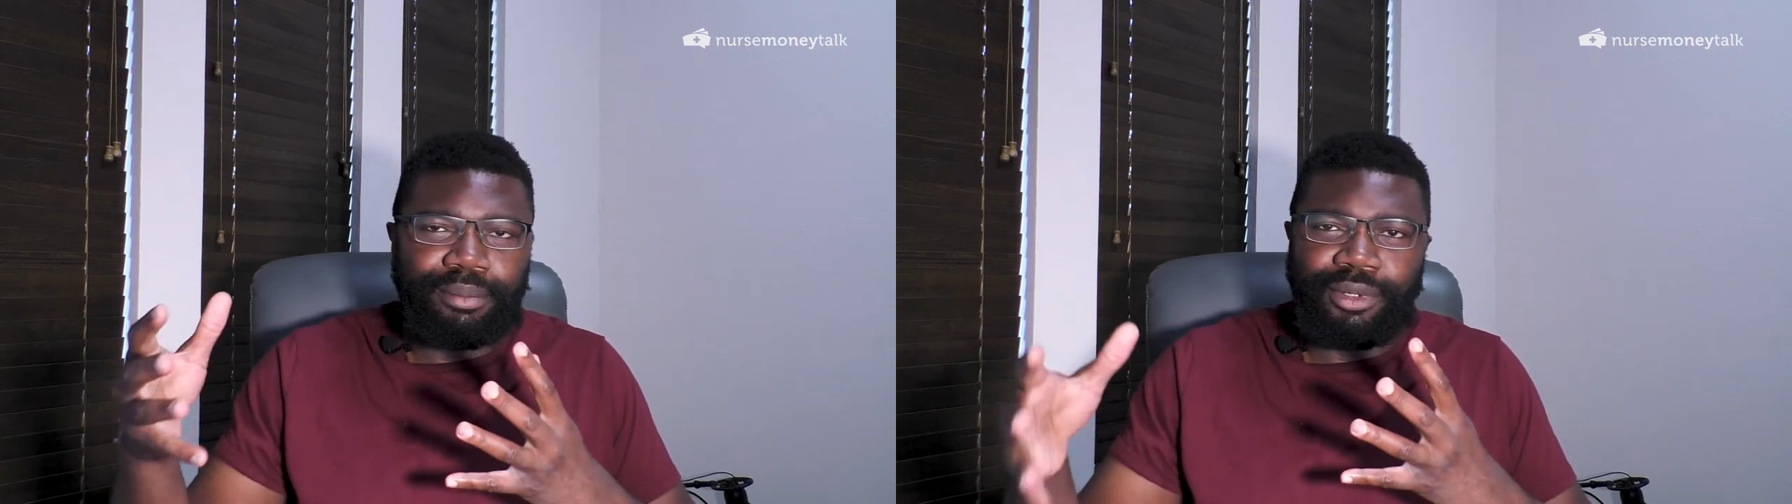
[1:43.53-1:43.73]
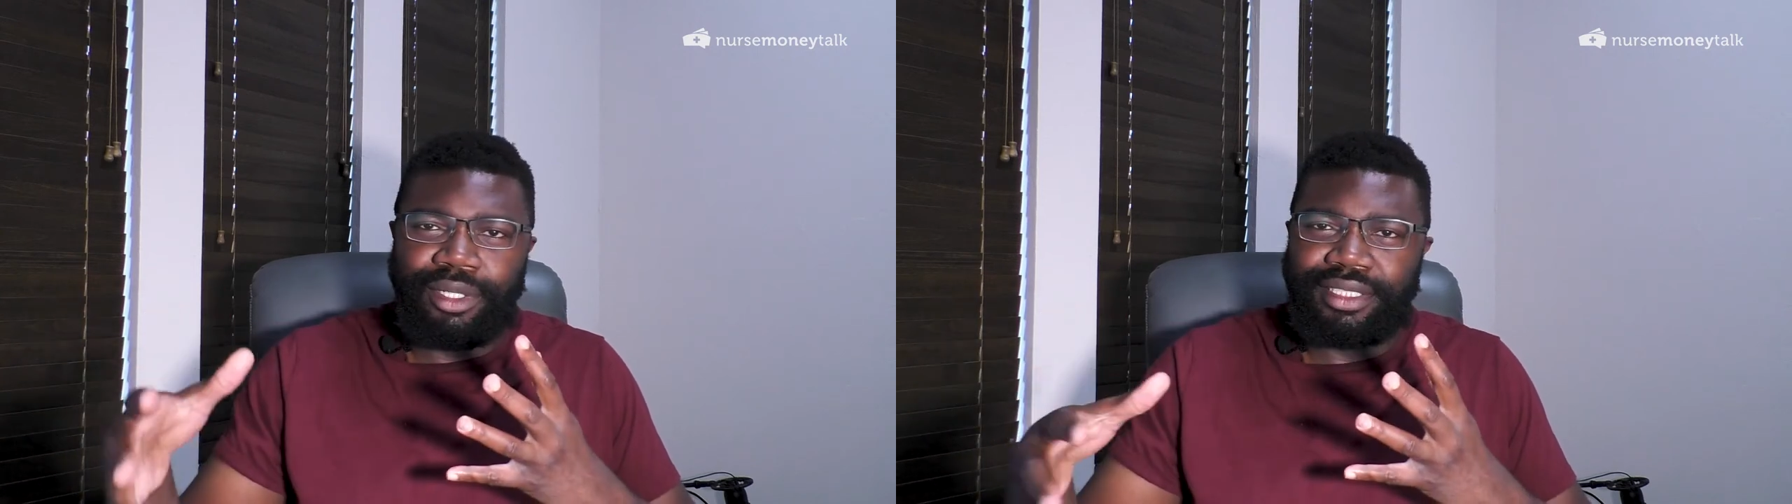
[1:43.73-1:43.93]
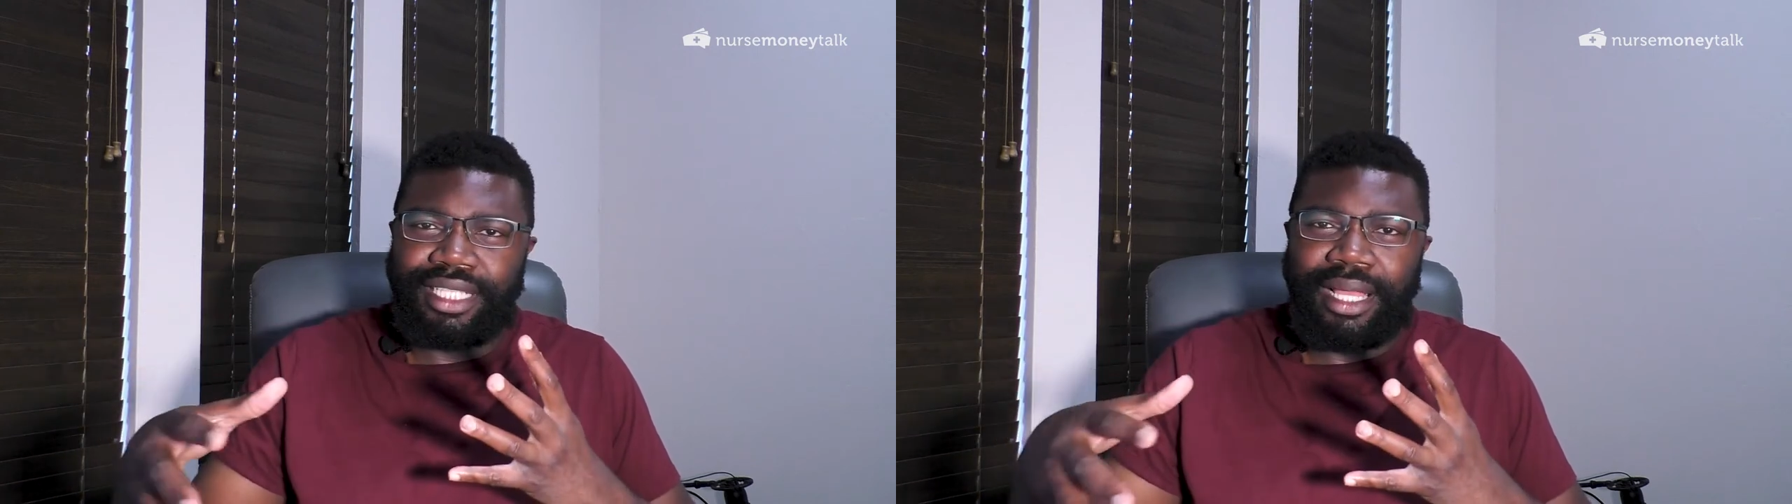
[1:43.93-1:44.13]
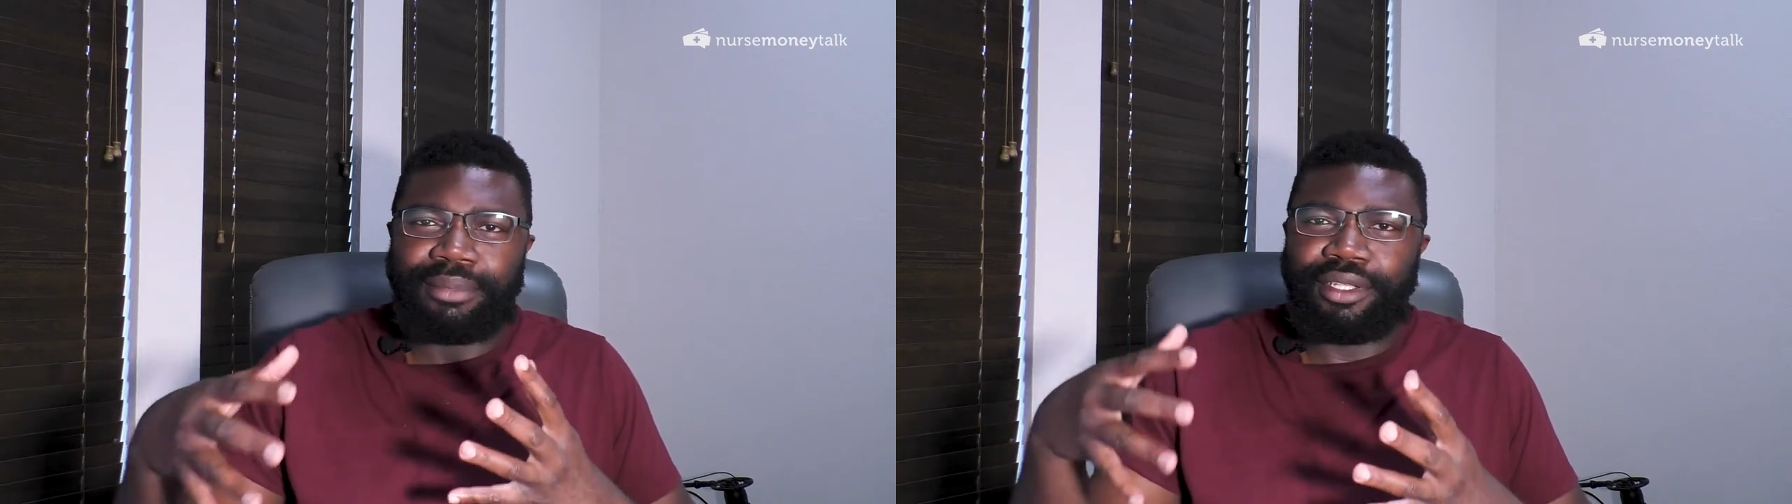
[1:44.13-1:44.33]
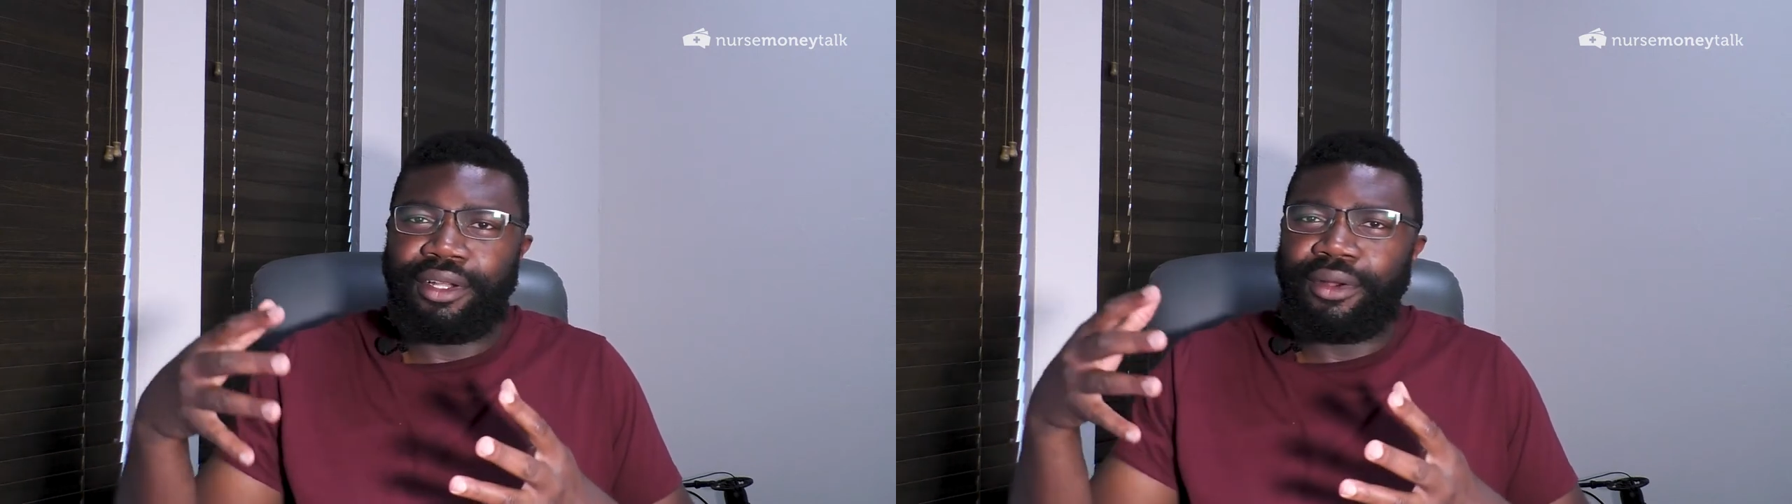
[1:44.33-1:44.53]

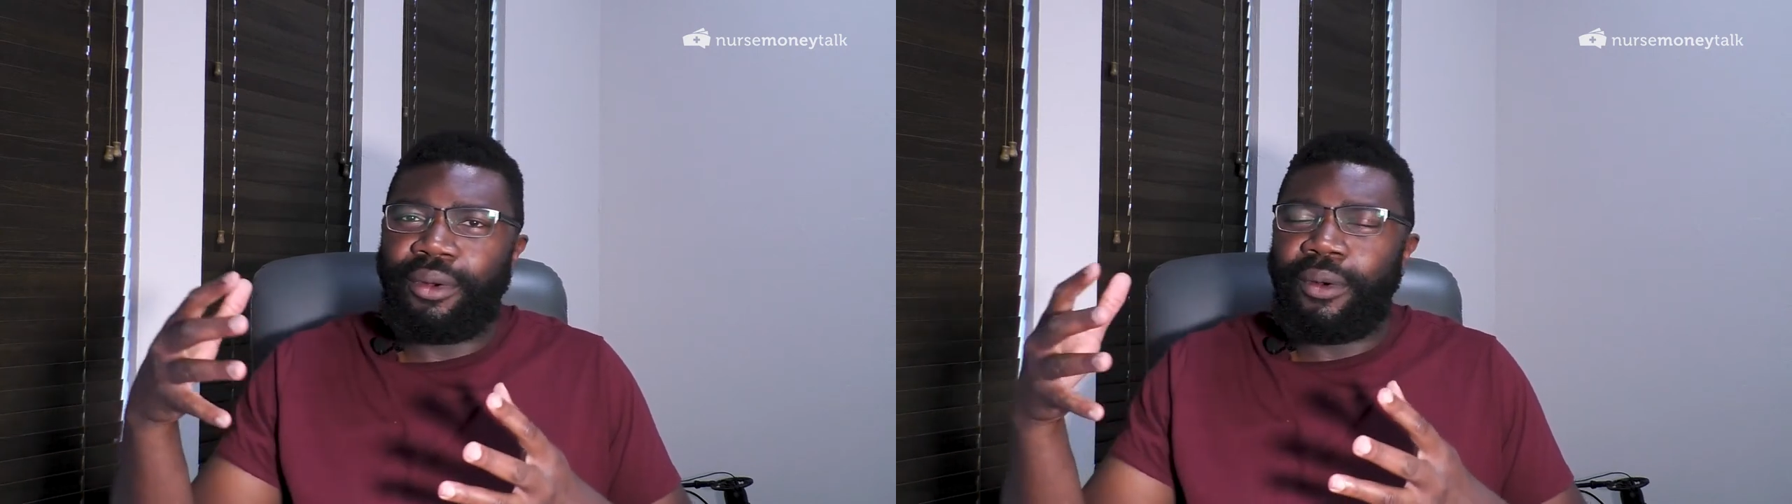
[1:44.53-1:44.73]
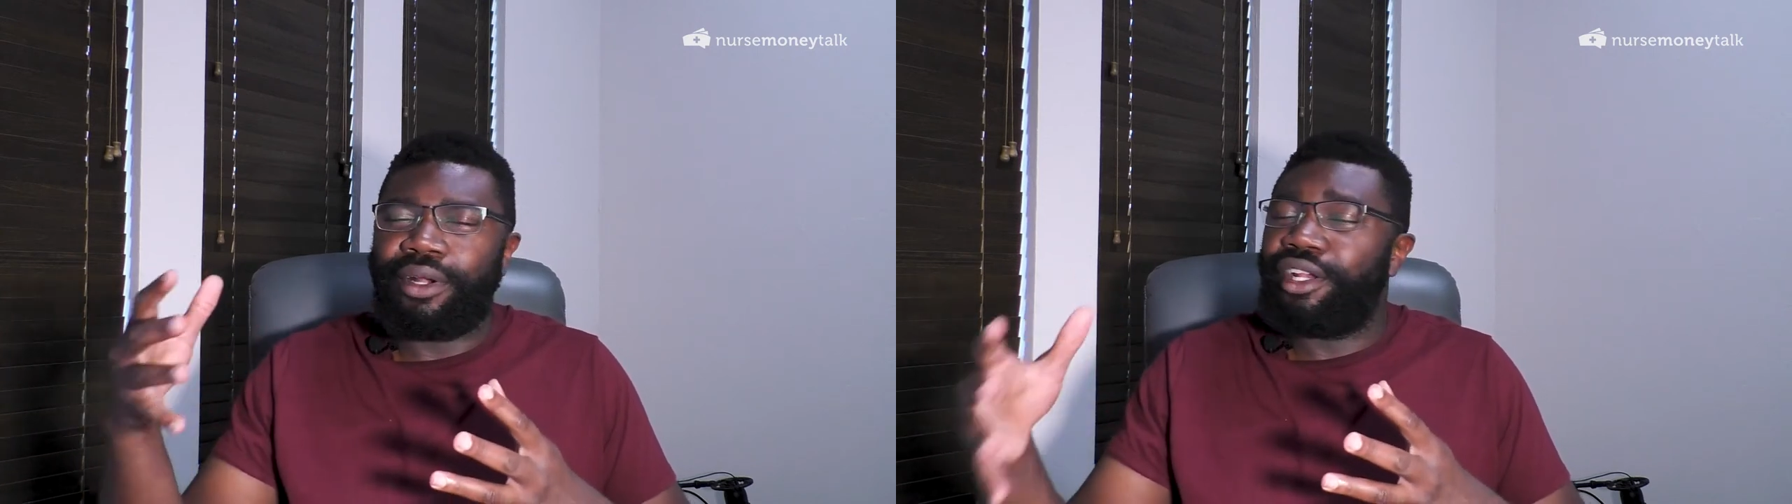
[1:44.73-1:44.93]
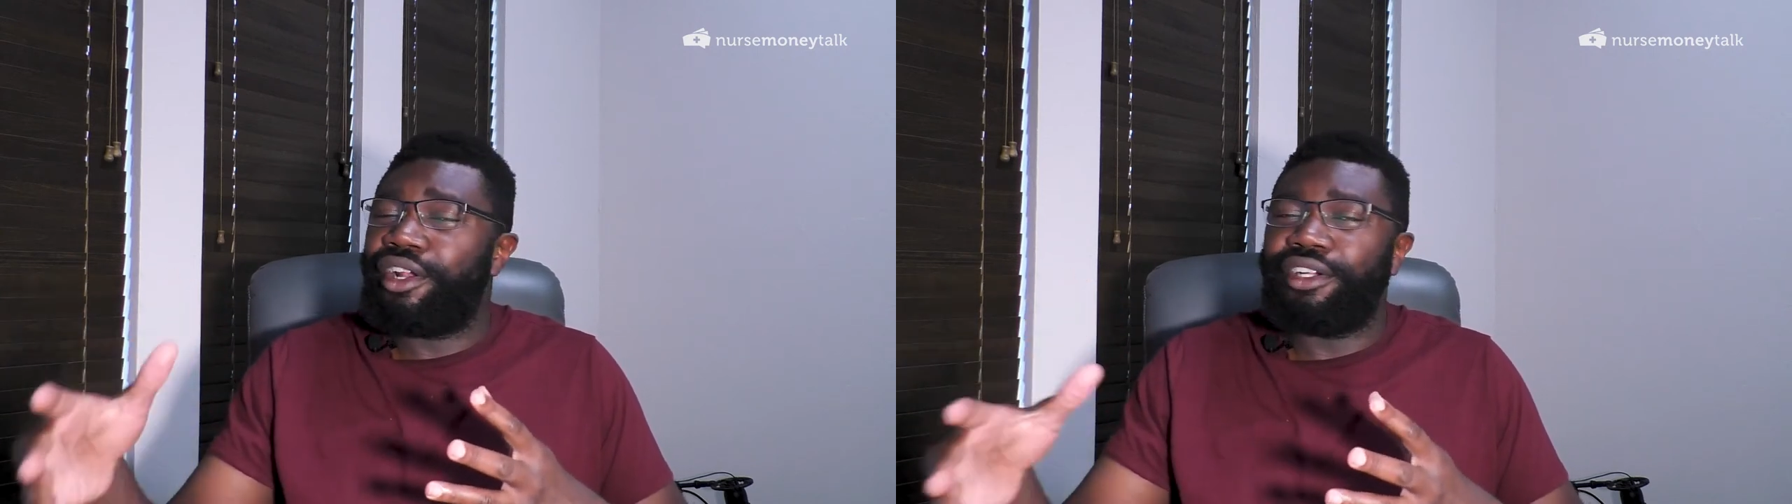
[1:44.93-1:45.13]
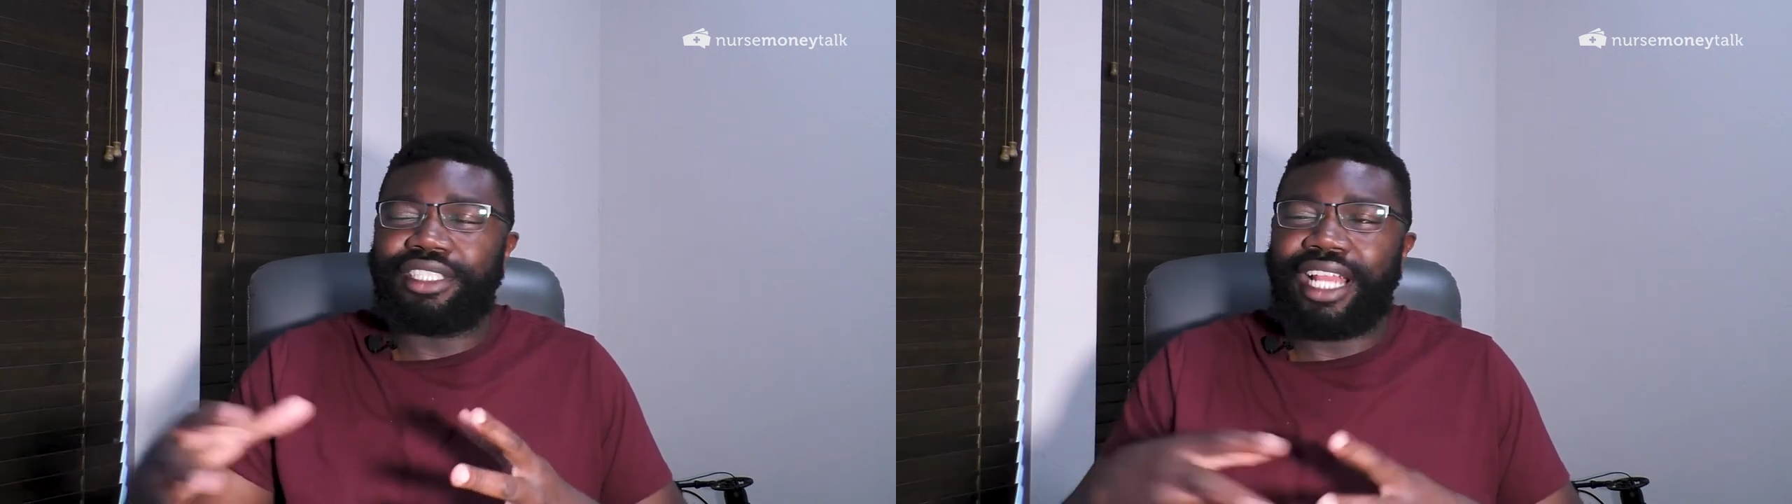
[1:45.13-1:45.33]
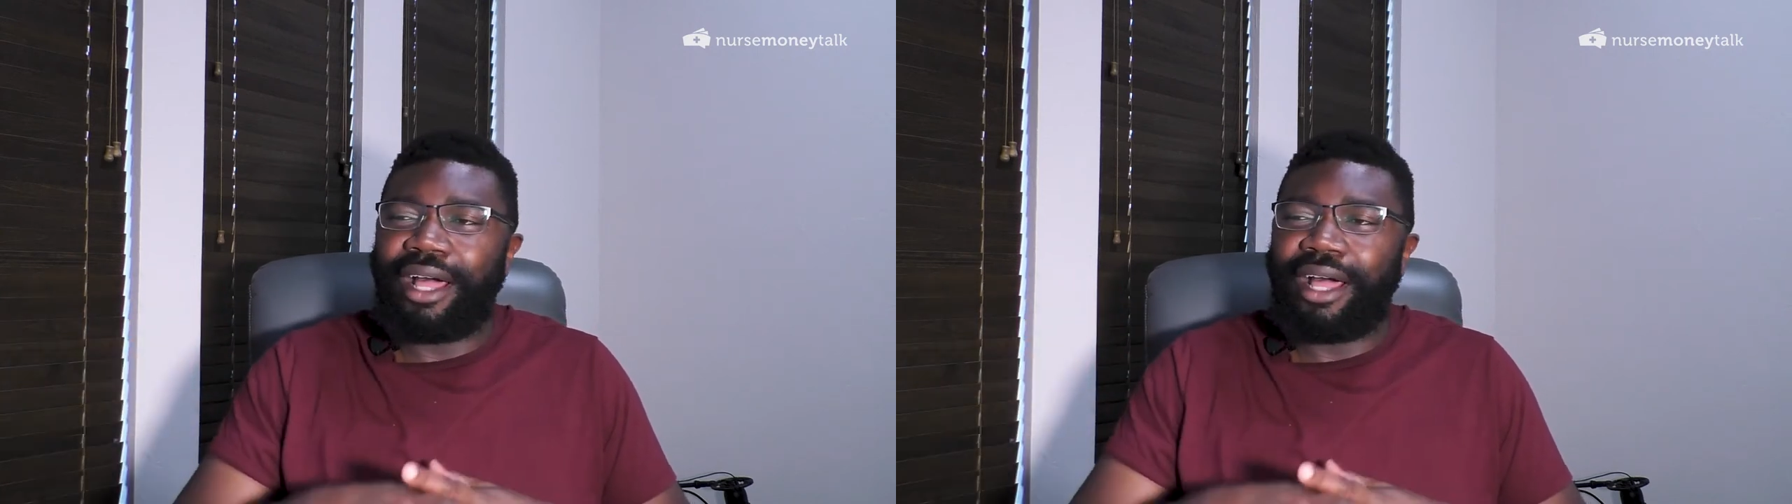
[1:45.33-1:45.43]
preceptor or the nurse that